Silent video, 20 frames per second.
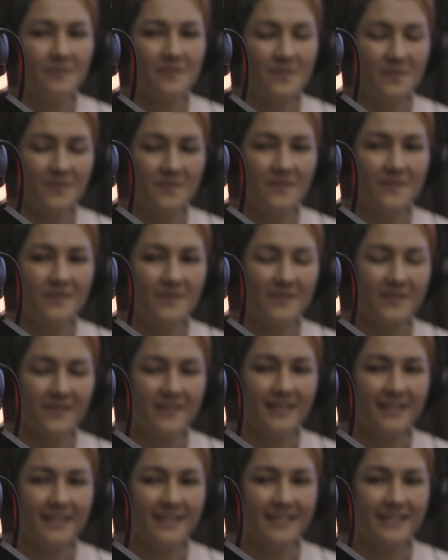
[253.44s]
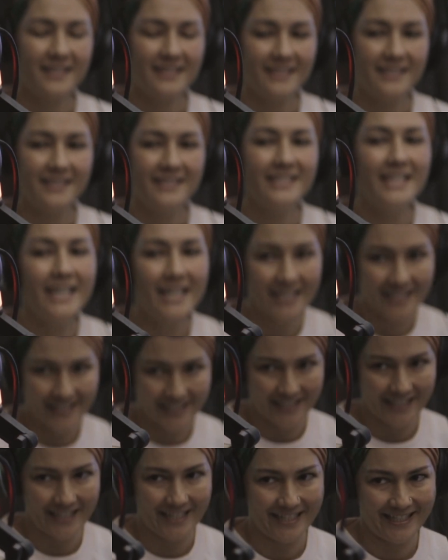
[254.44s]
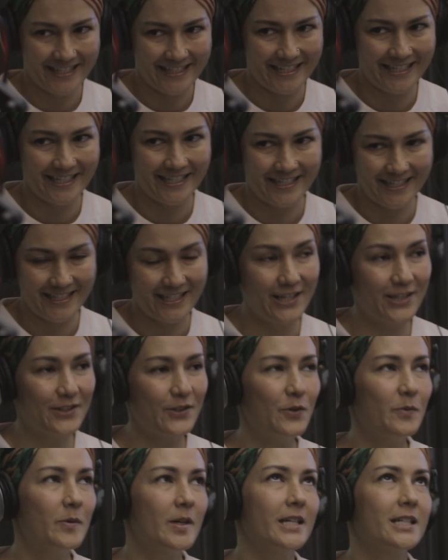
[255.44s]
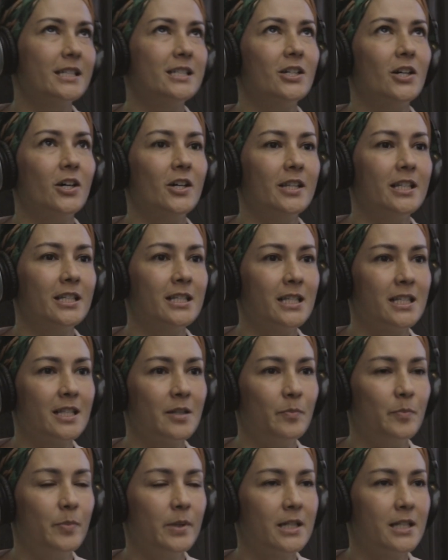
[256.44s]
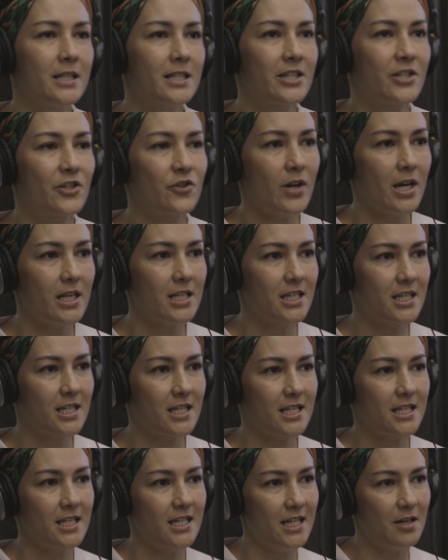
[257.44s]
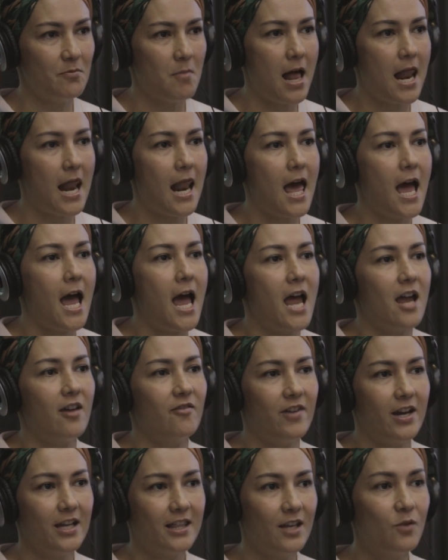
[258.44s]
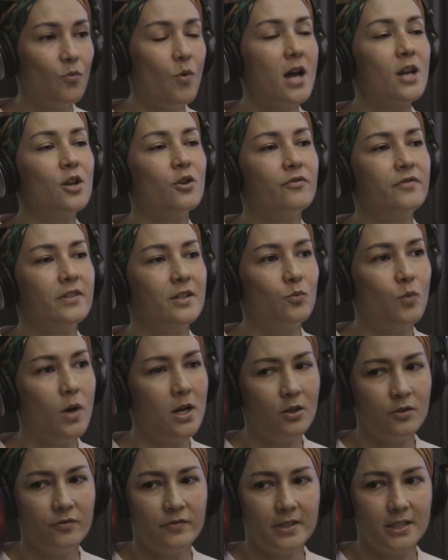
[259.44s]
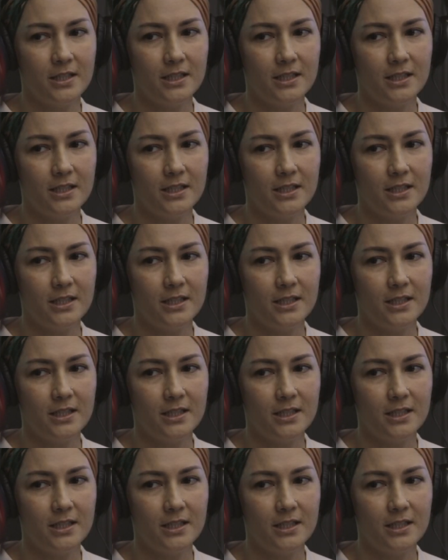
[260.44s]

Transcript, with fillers: with you and Atilia right yes, now as yes, well, yes, Yes. Oh my God, this is the biggest stretch in my life. I Why? one of it. One of